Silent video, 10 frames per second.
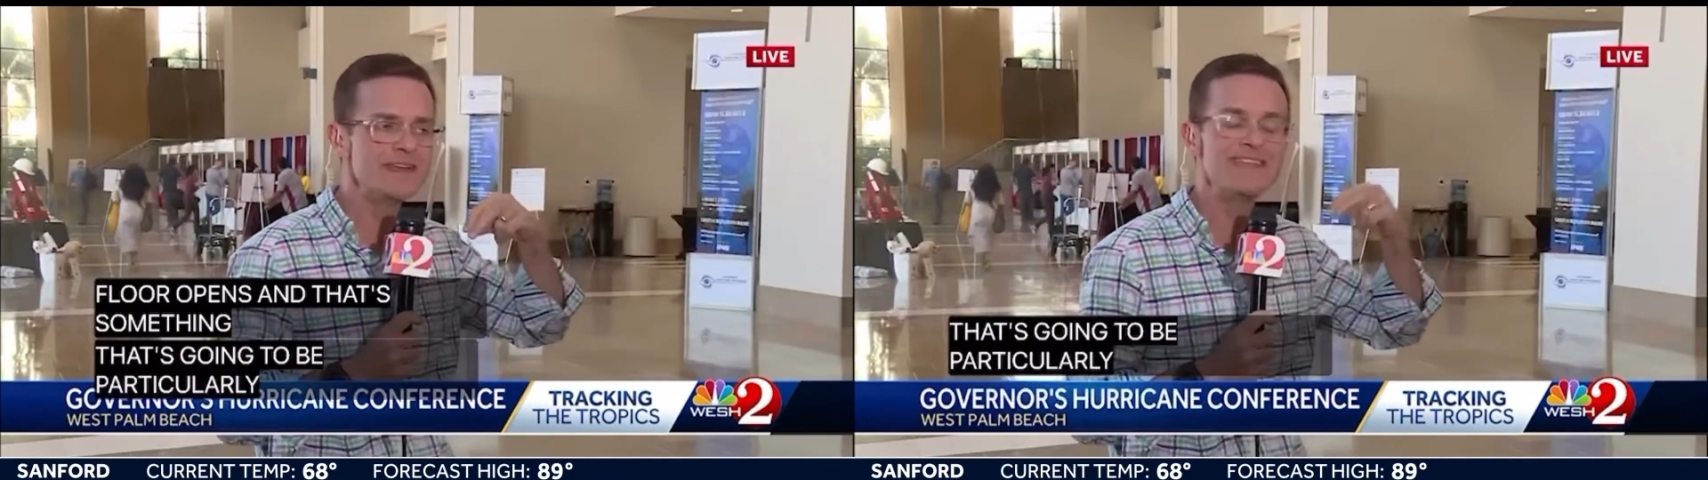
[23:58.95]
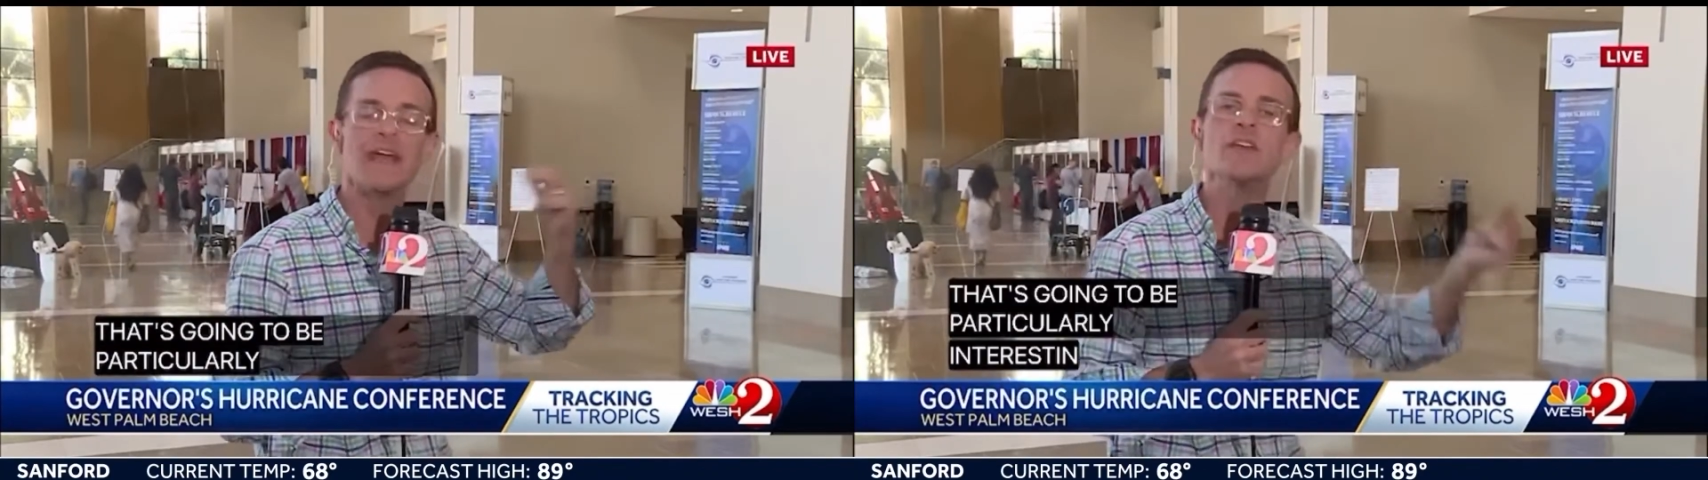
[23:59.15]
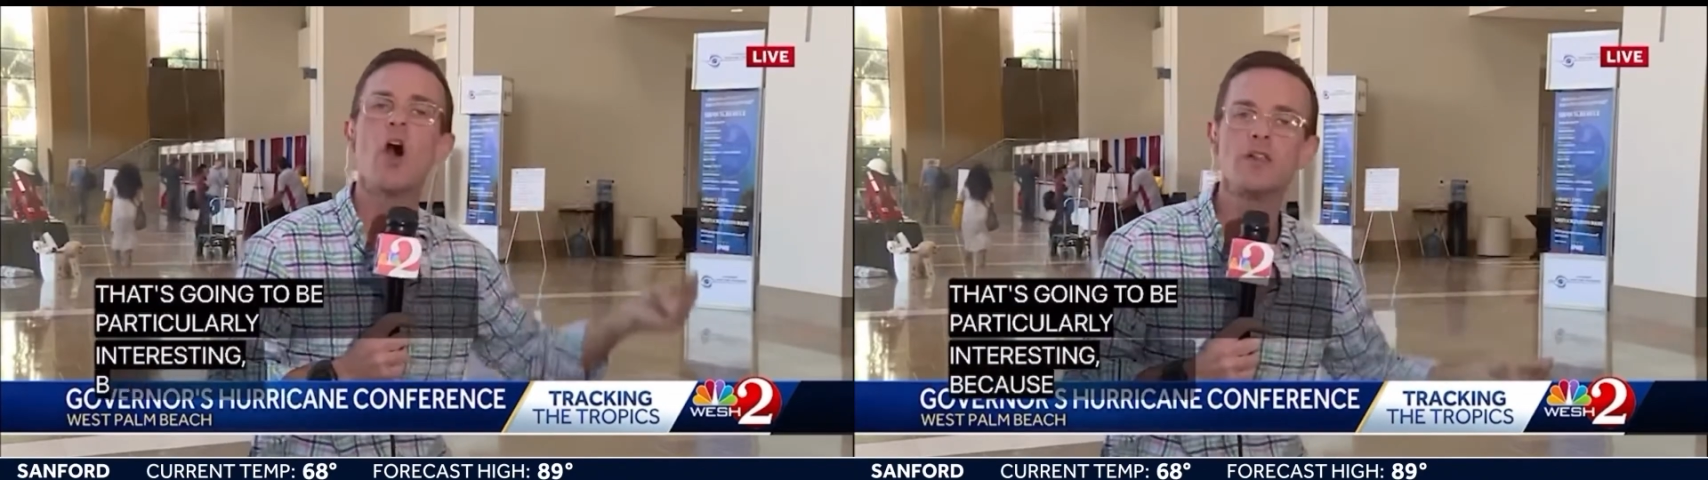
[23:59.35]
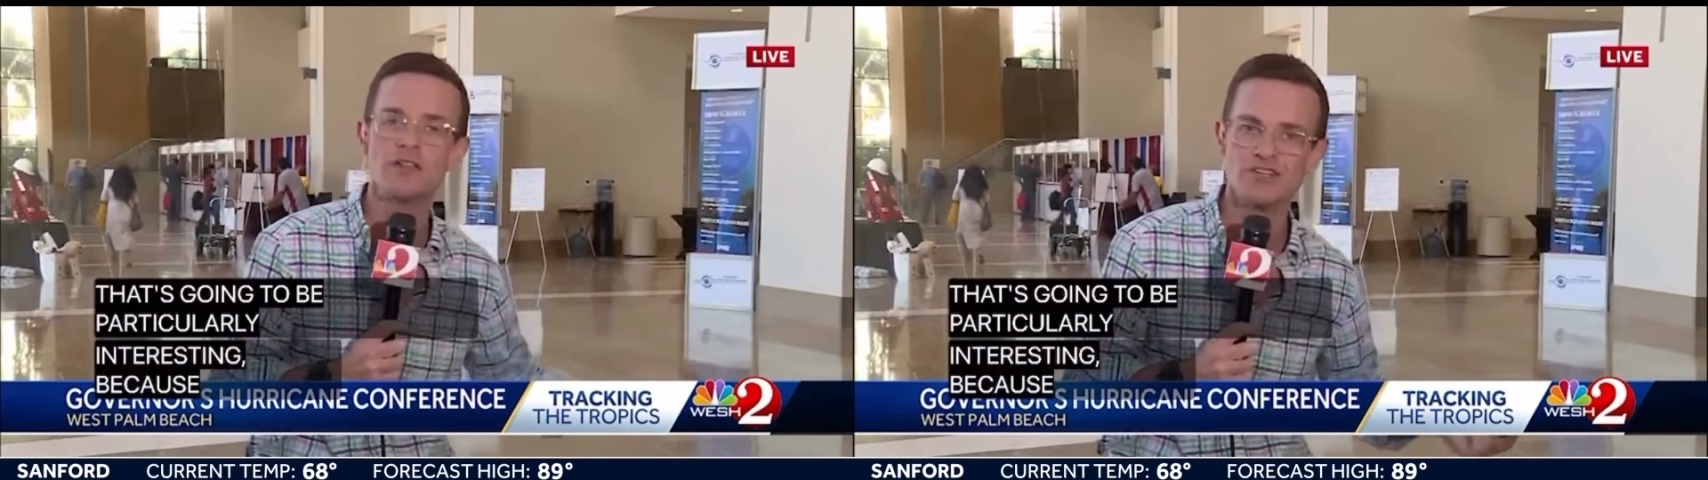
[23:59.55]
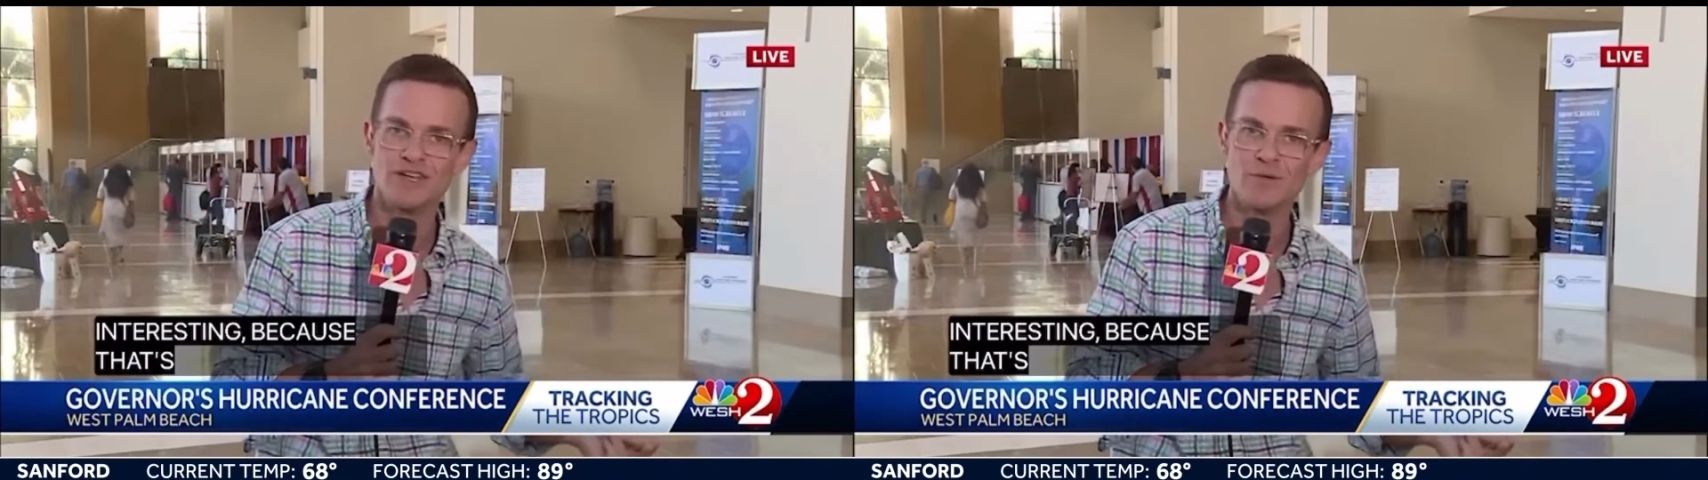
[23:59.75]

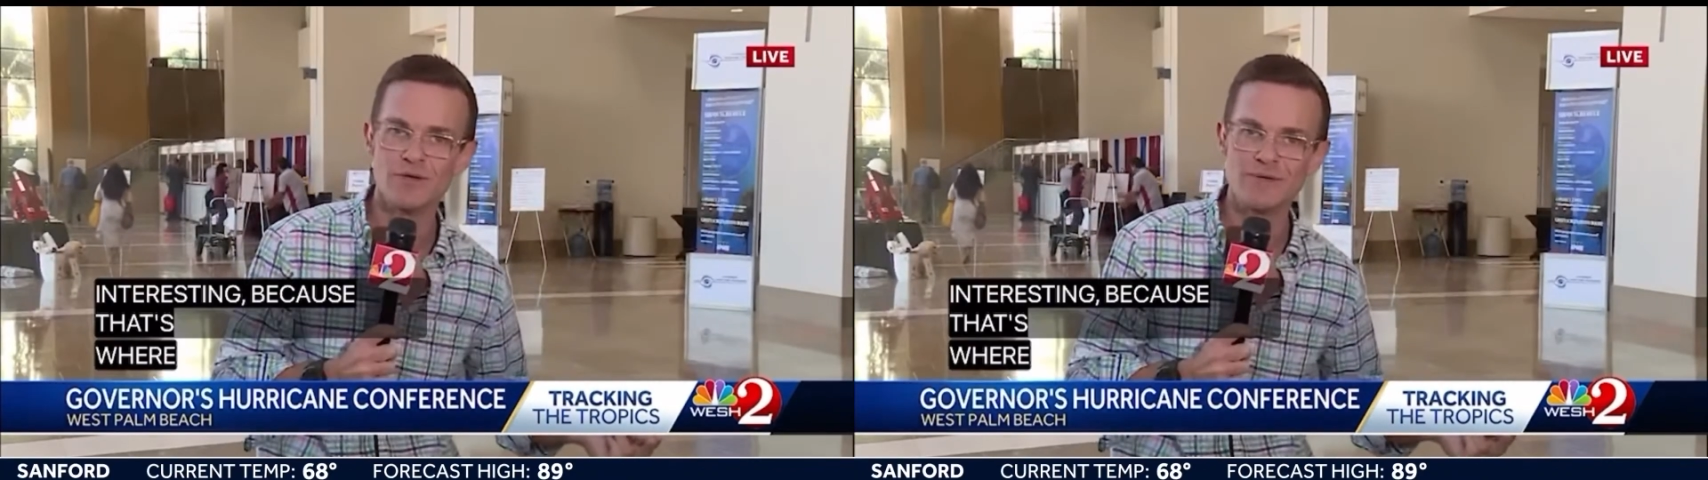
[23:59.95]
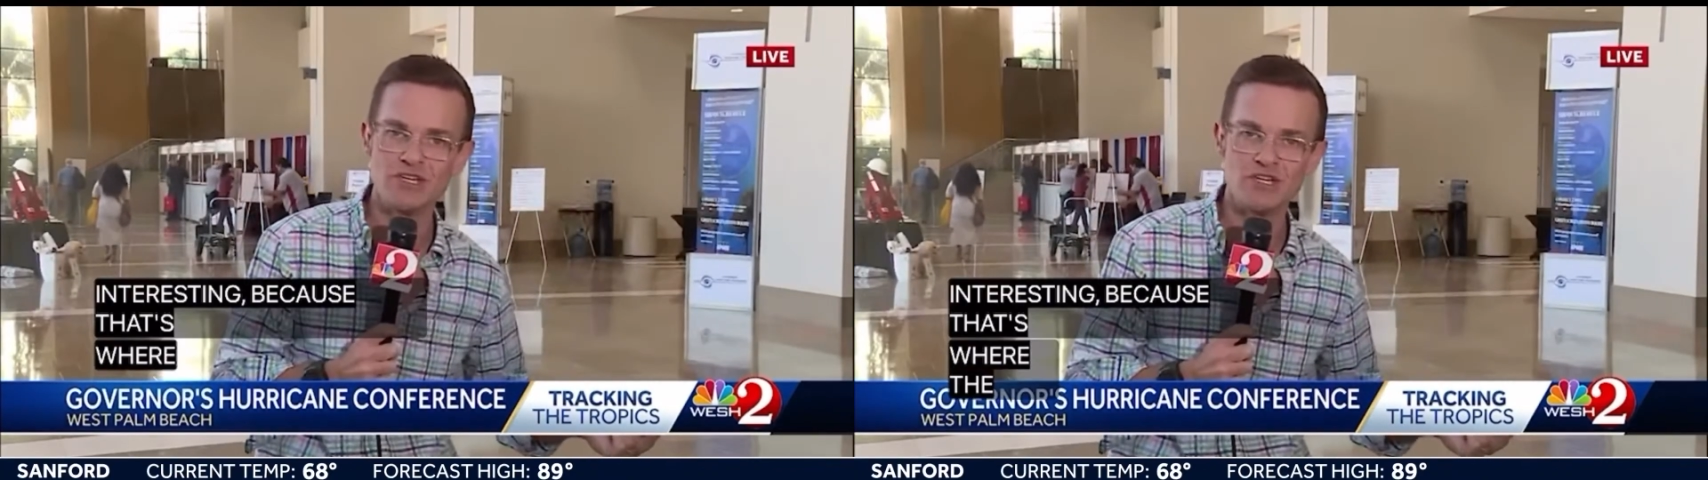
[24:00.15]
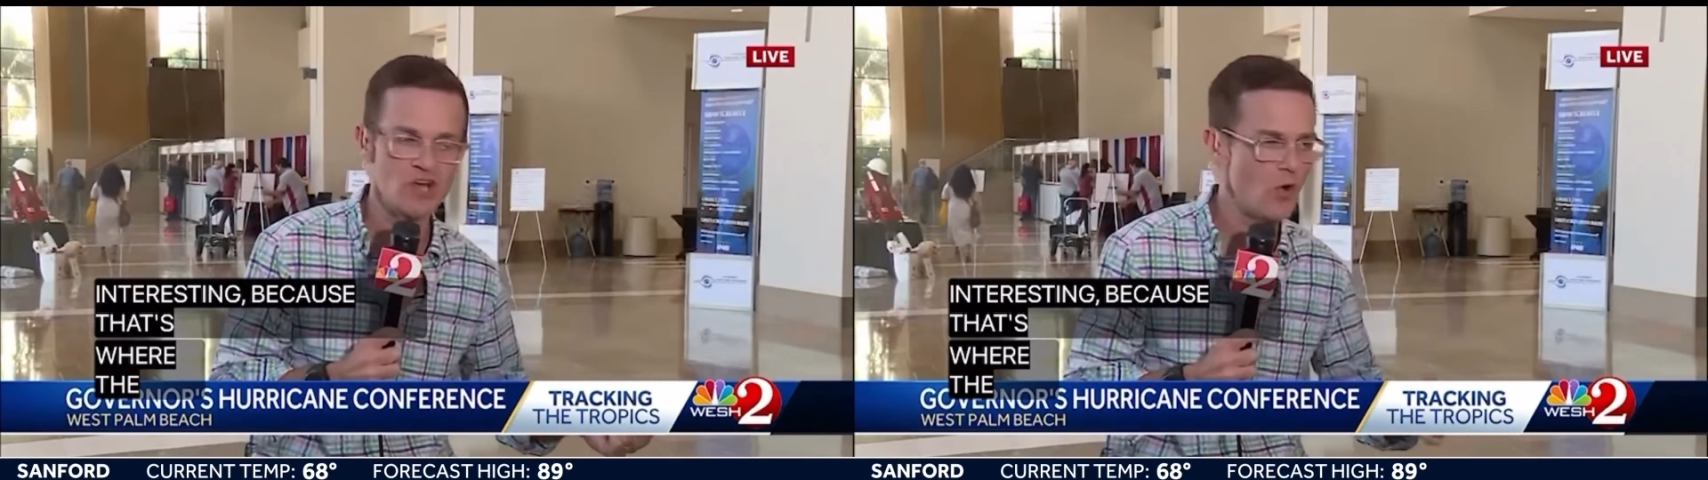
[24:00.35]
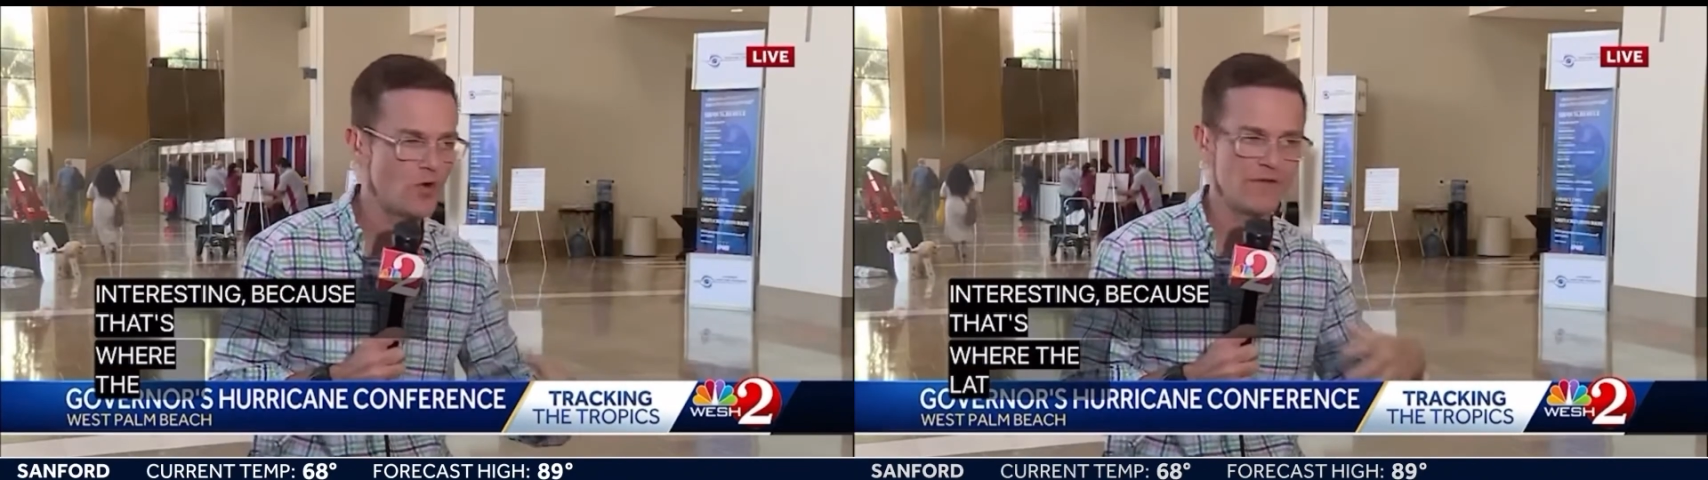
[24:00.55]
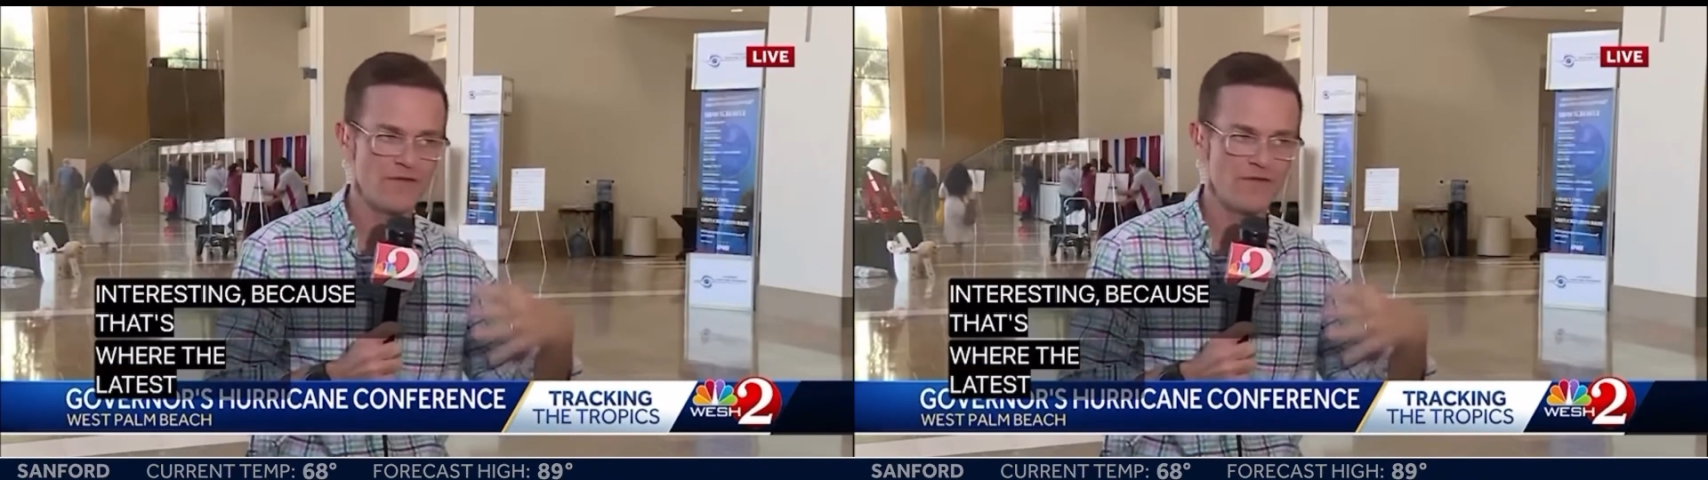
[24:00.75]
technology will be shown,